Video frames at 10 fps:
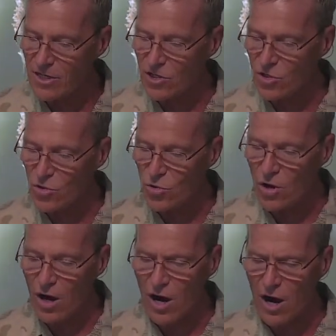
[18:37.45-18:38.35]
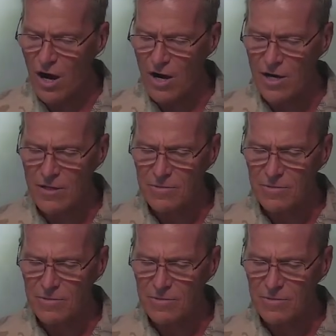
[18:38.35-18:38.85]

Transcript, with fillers: you are